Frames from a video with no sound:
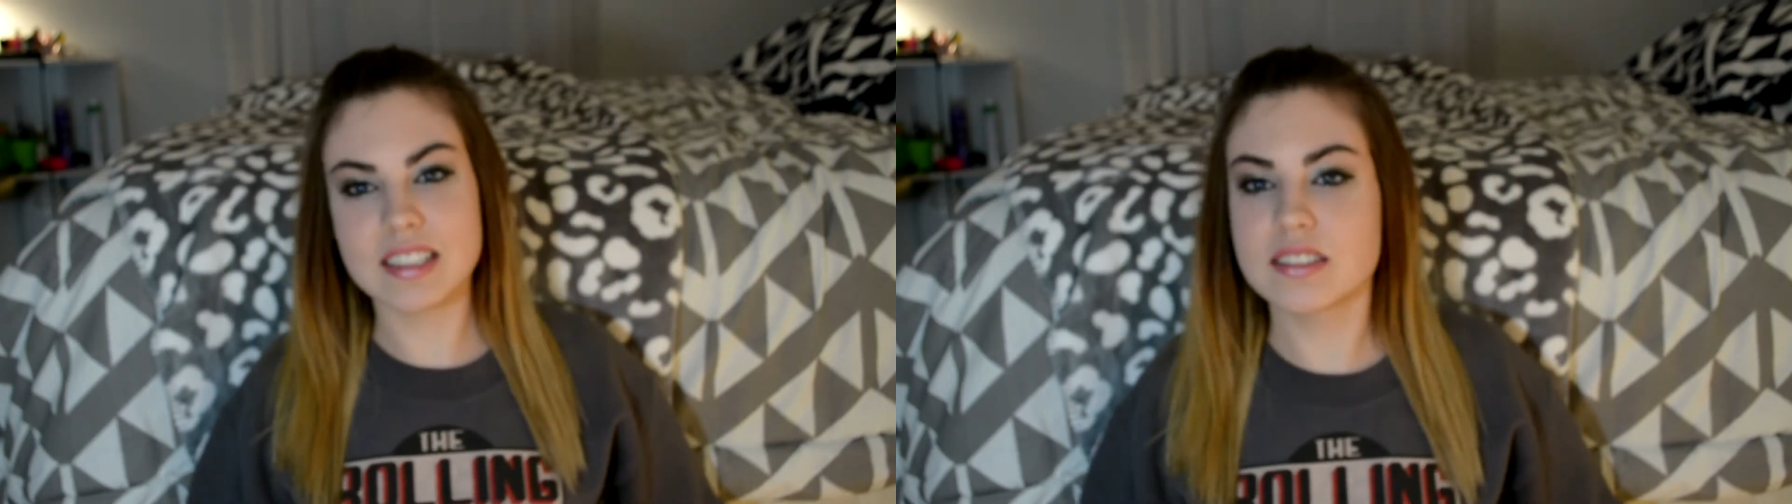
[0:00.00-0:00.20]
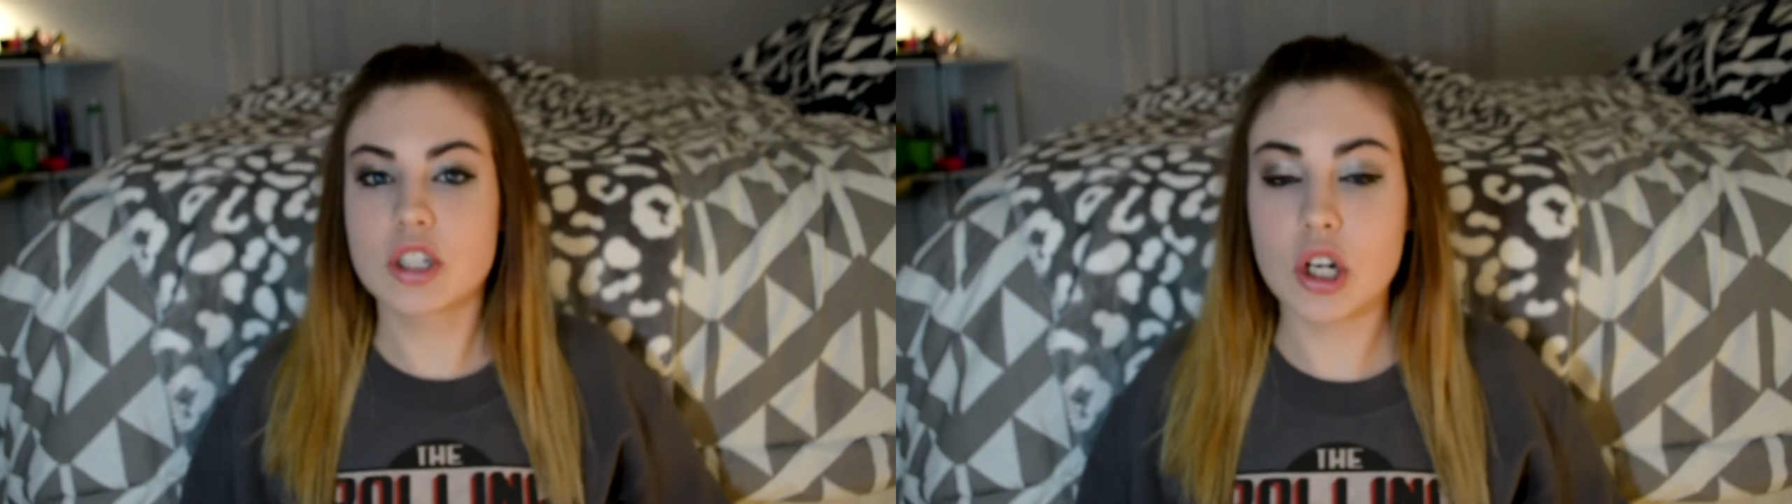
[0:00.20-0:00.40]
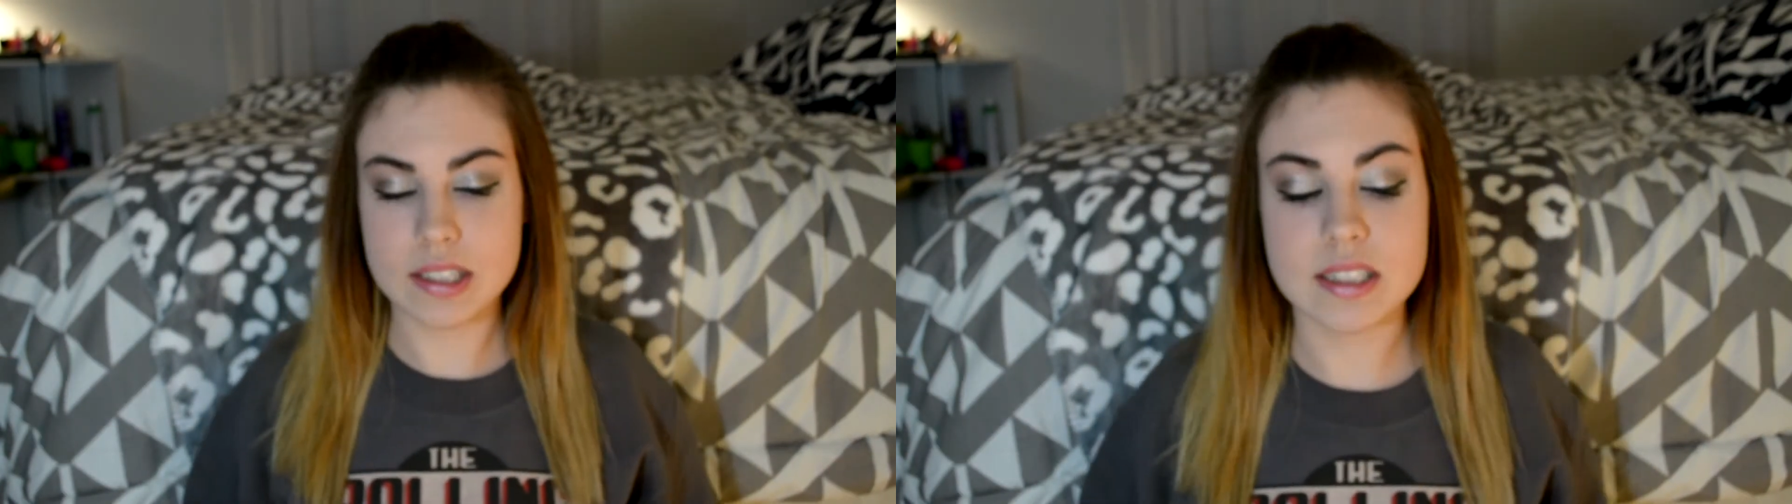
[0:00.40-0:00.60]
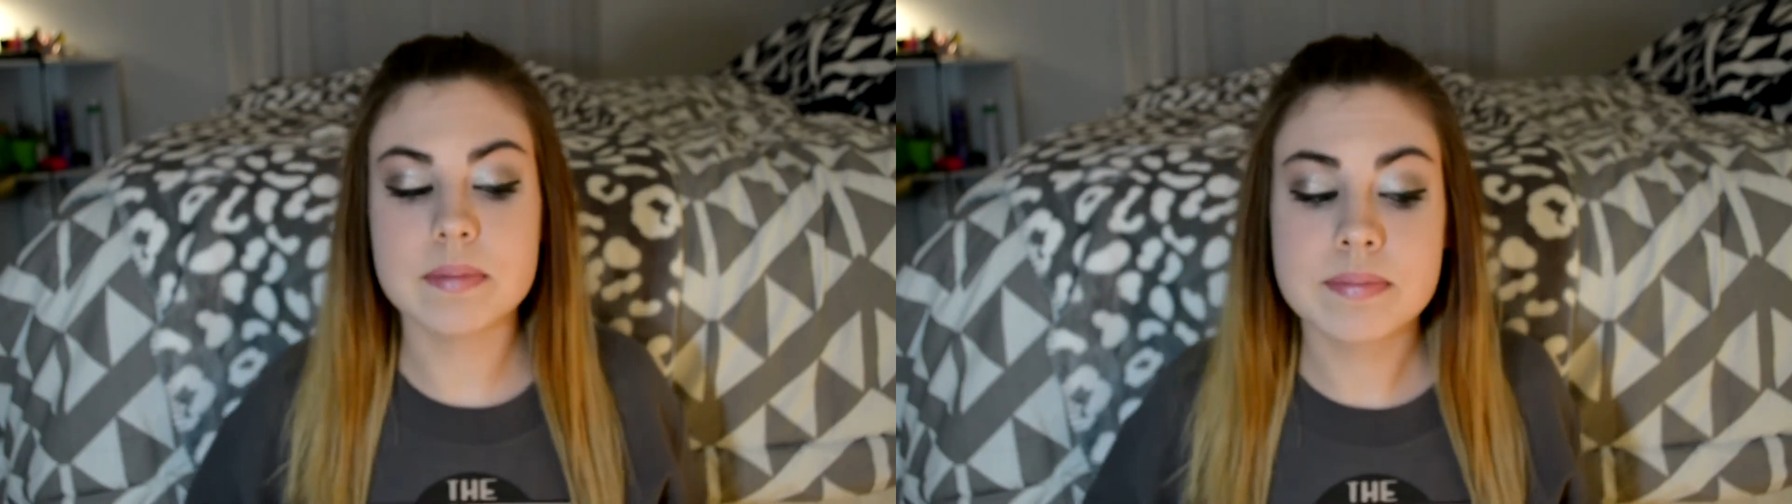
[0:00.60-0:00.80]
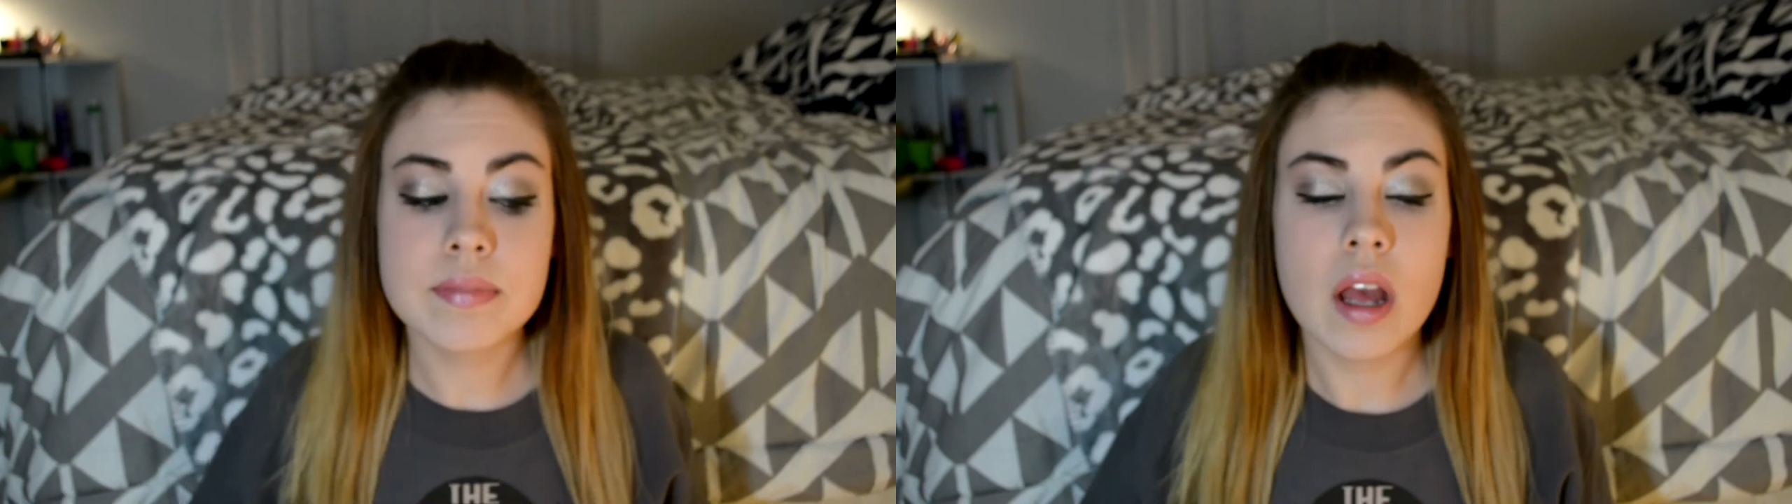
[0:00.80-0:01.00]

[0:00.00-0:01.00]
it's crazy.